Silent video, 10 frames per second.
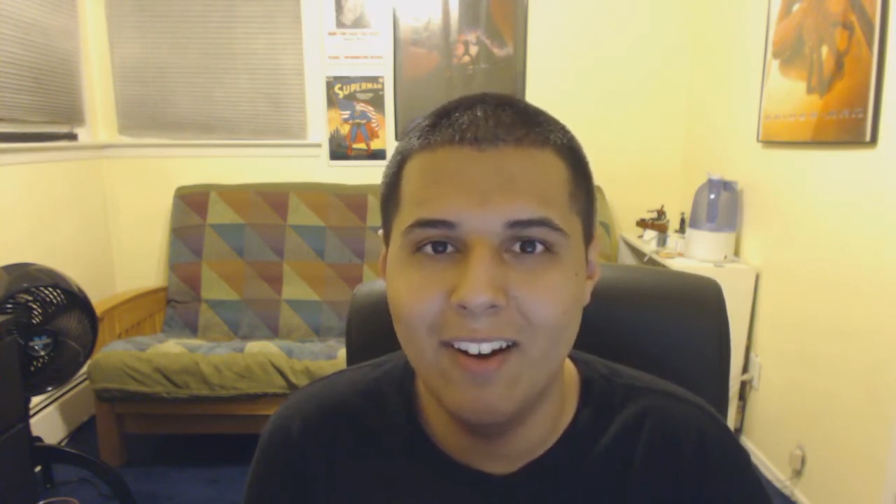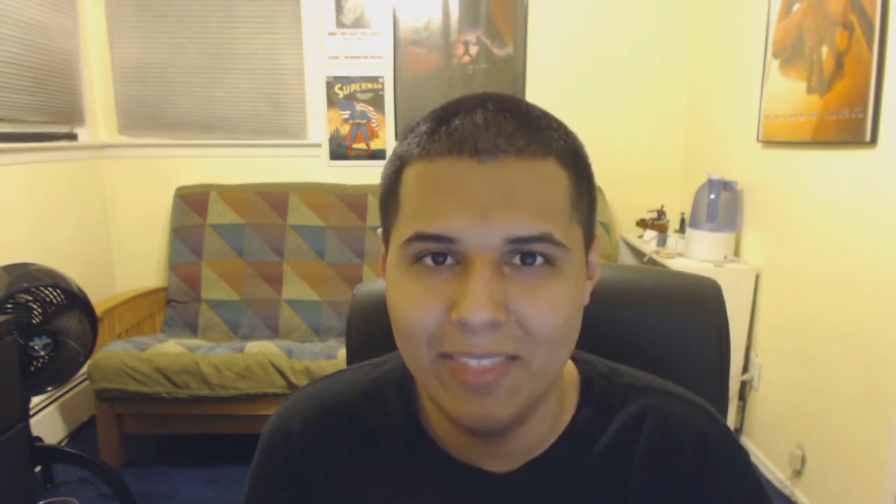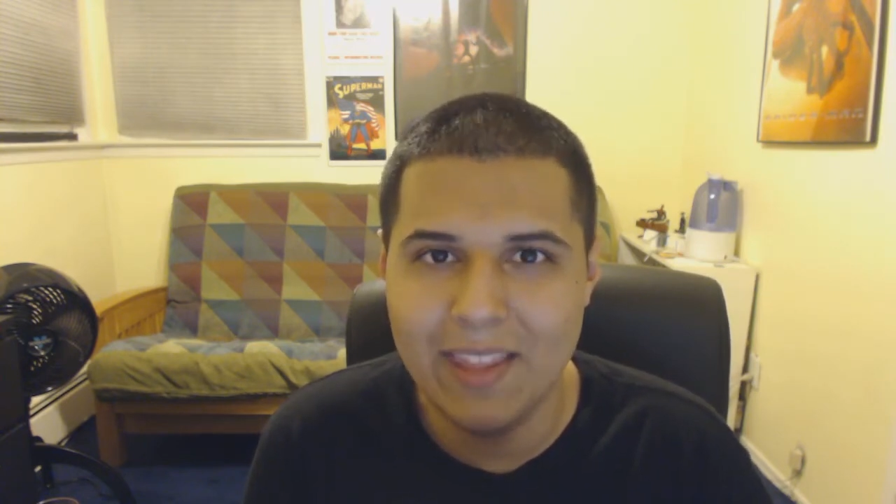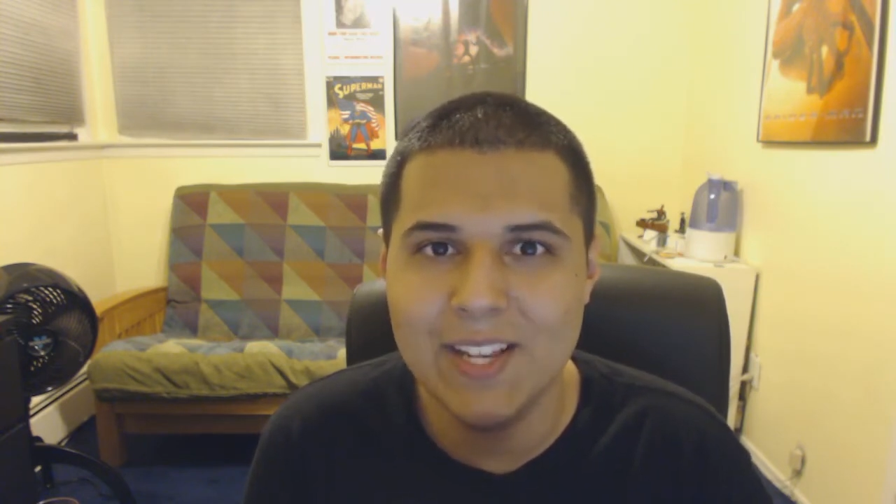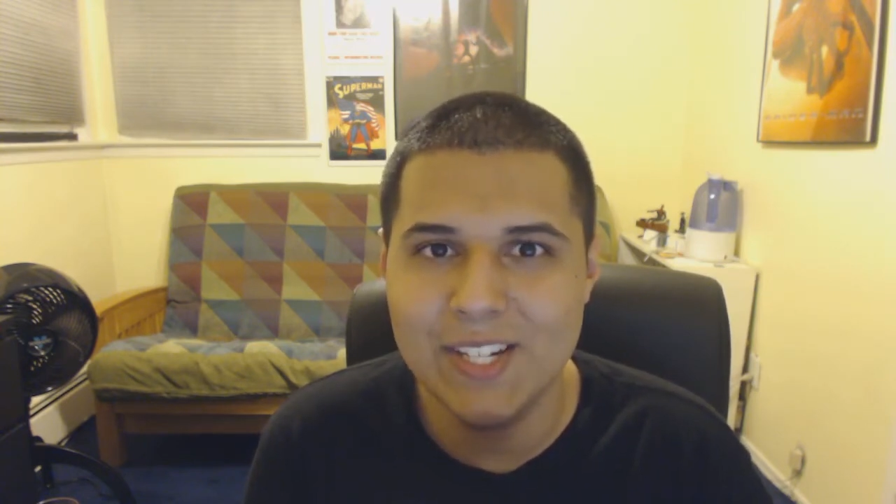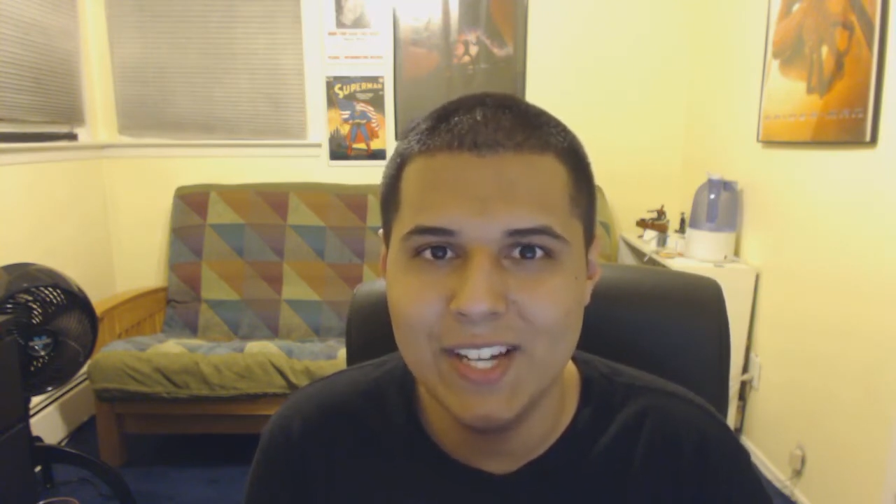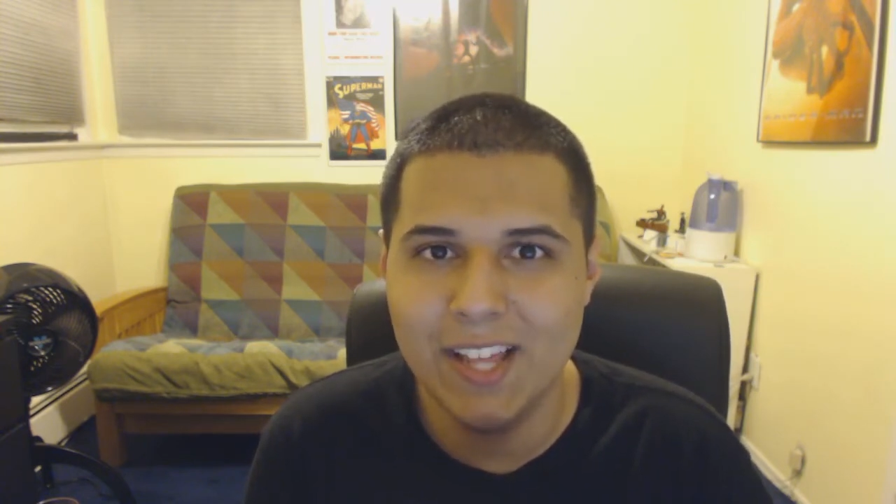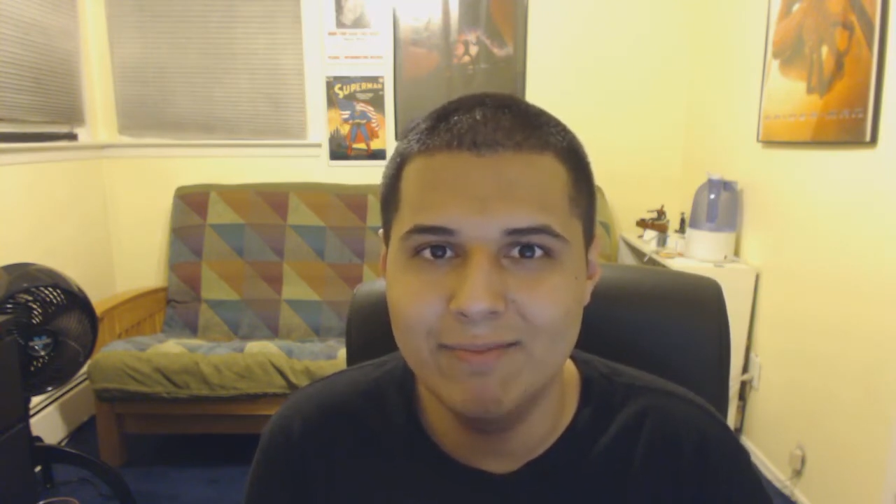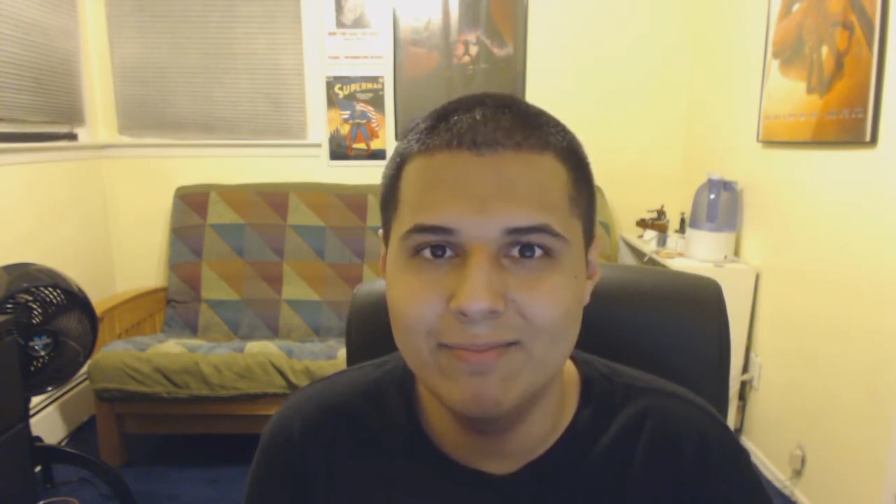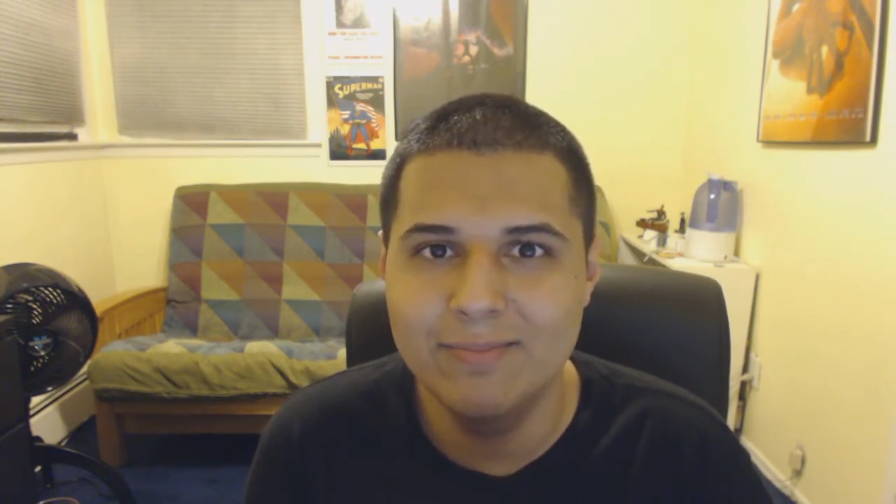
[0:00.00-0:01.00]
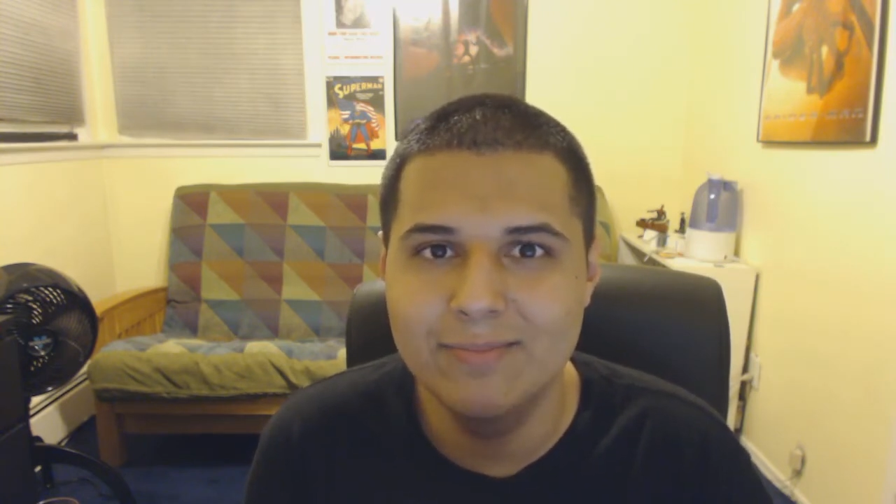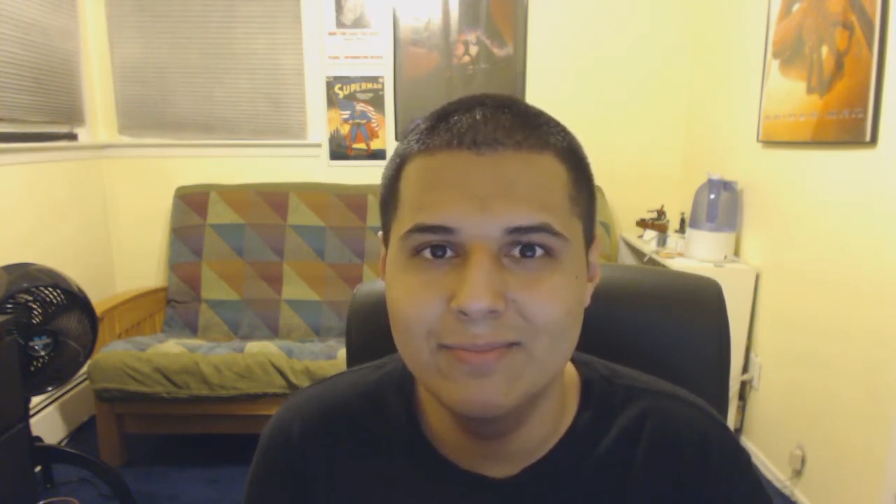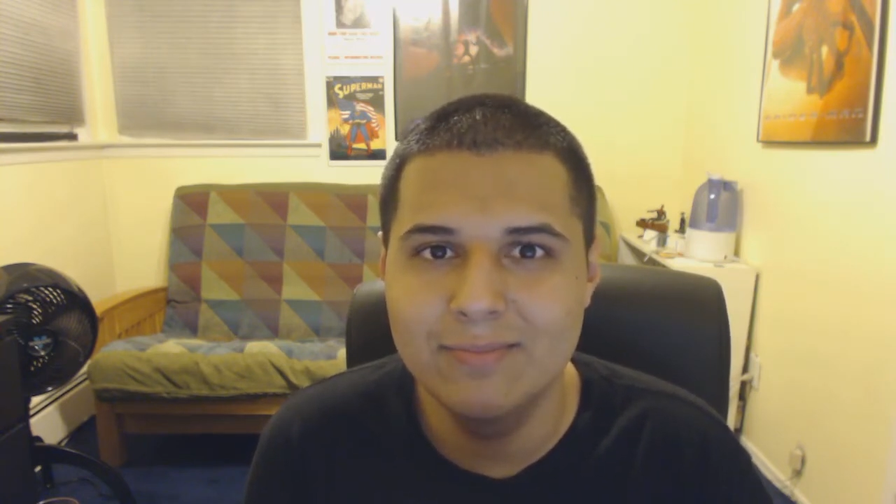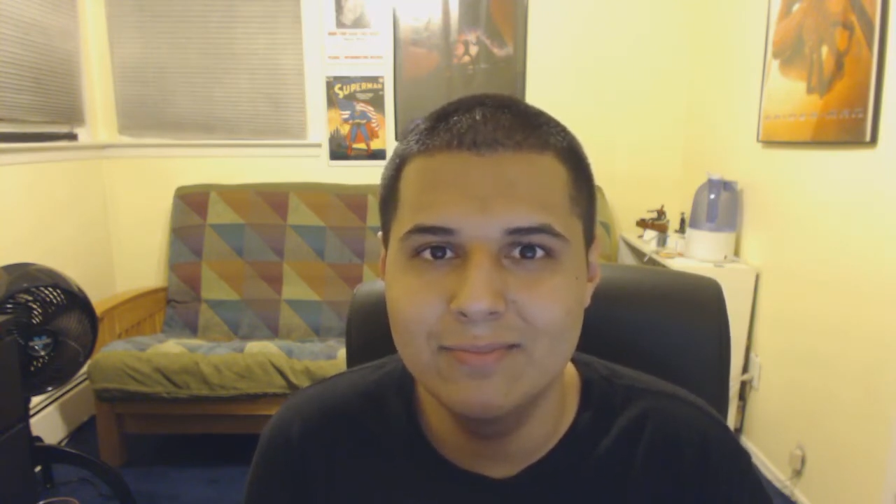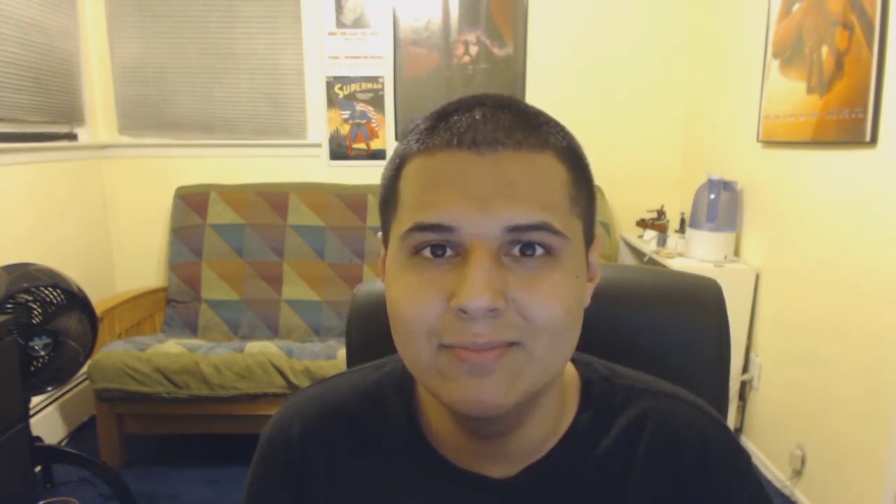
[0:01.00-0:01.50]
on the internet.
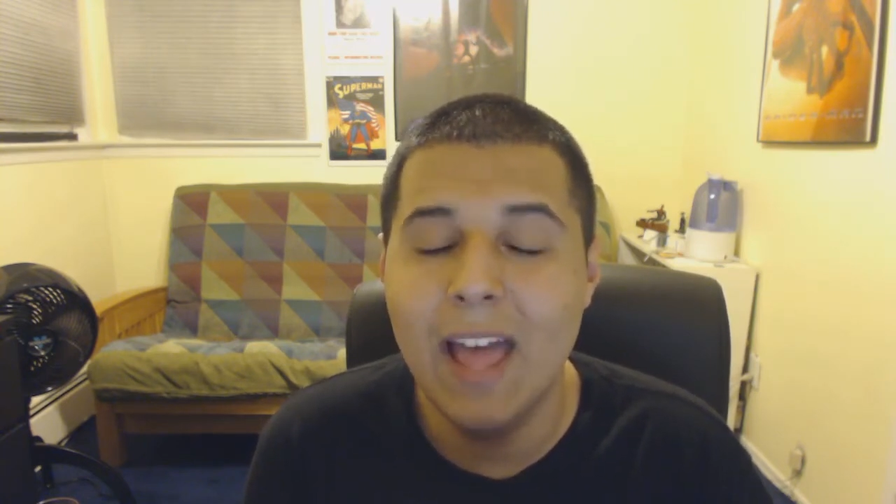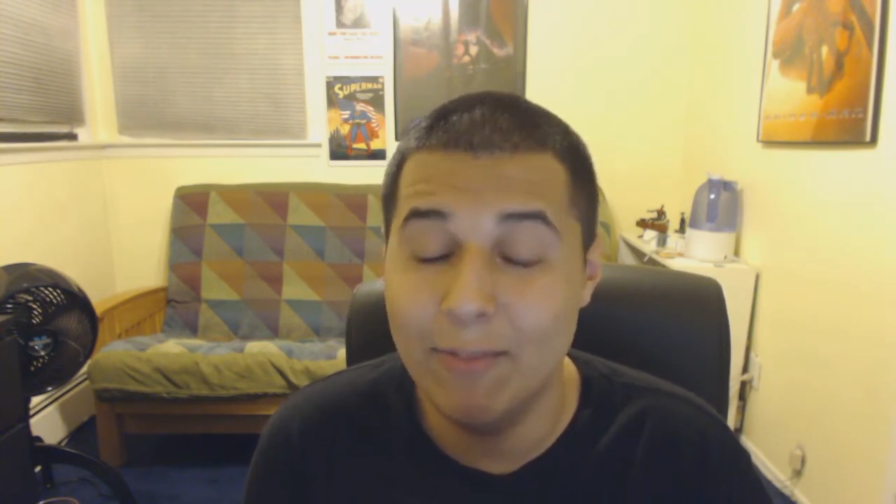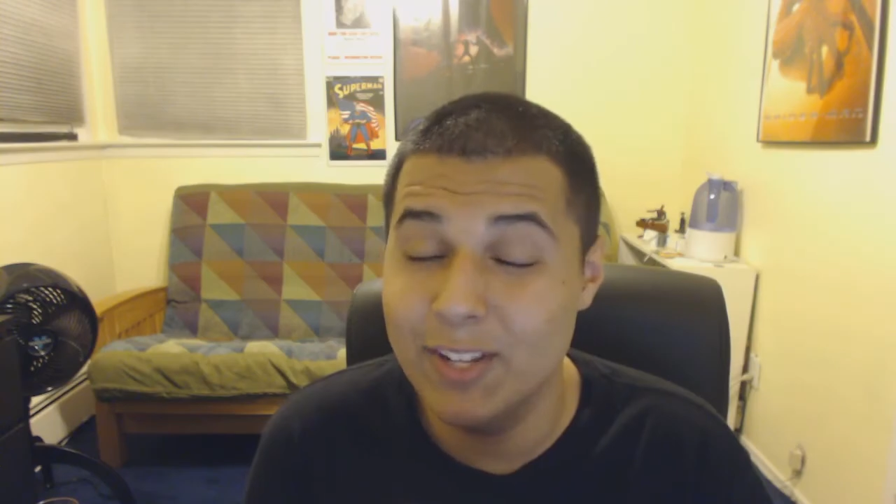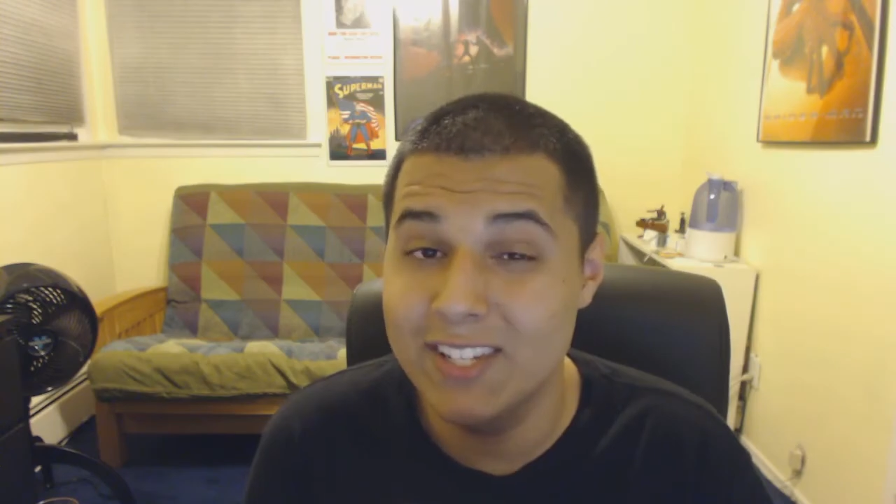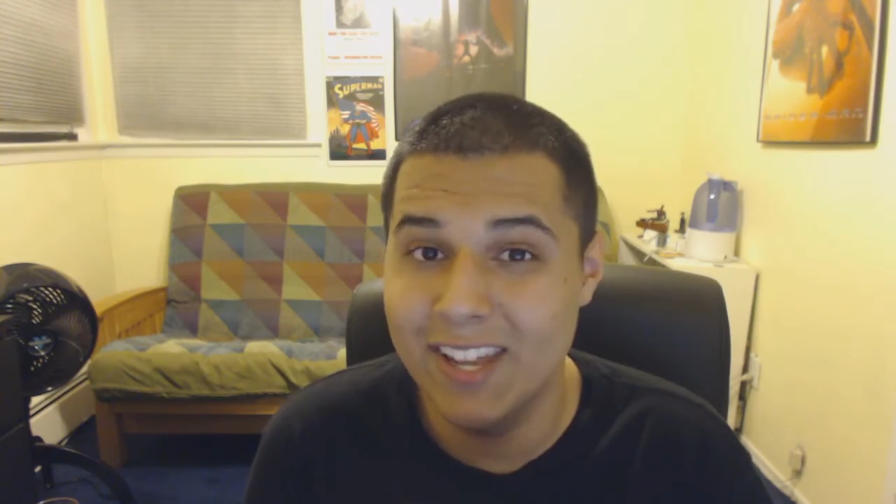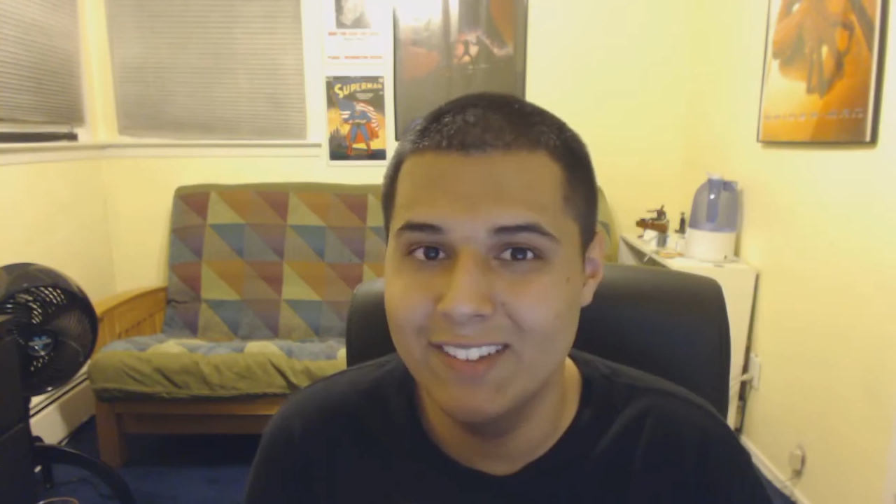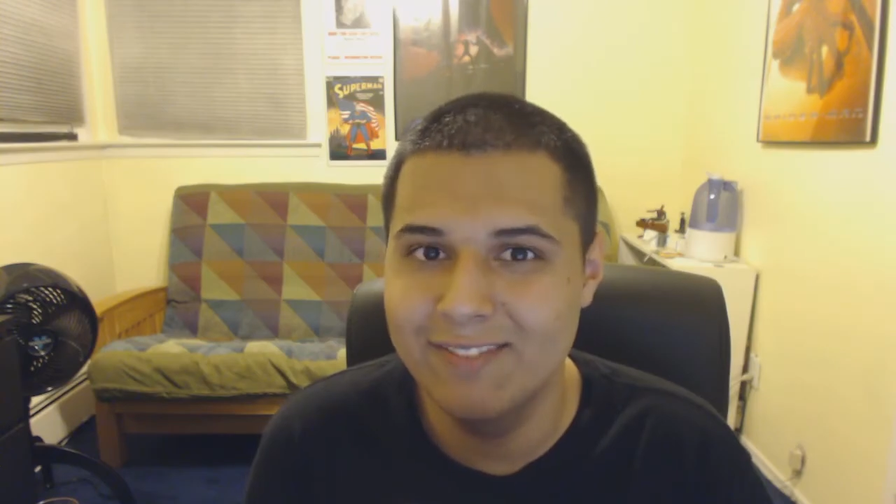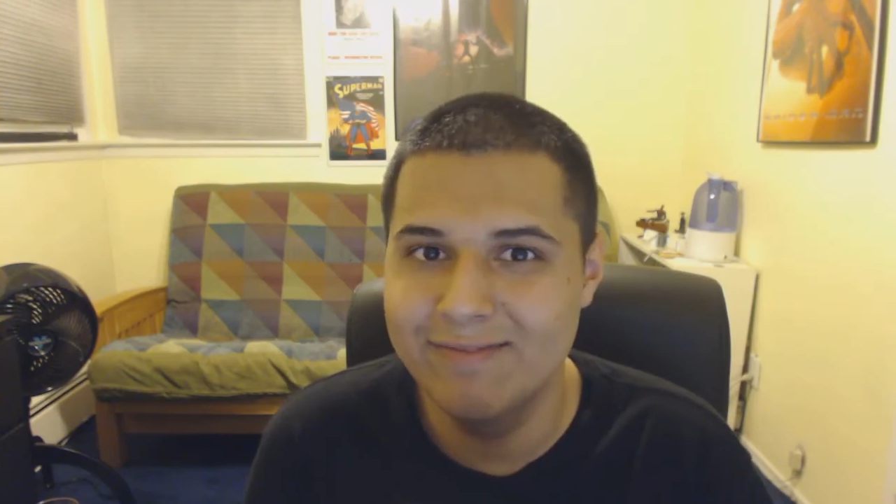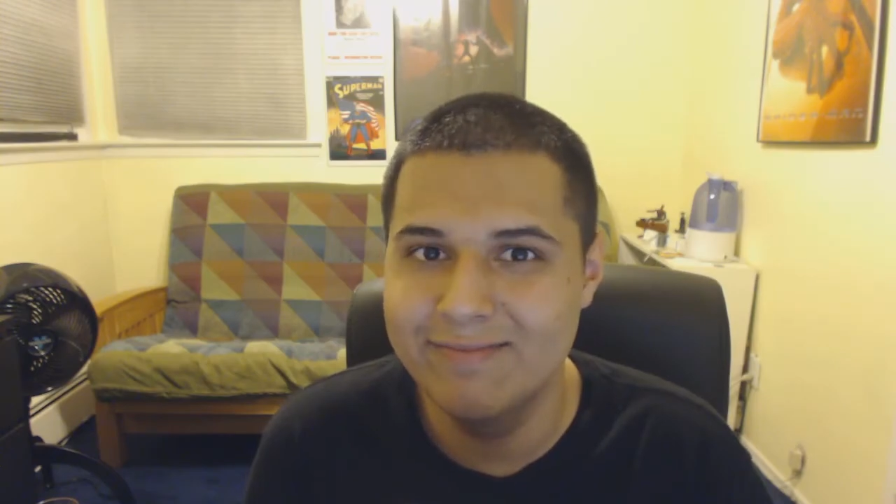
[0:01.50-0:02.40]
Have a good day.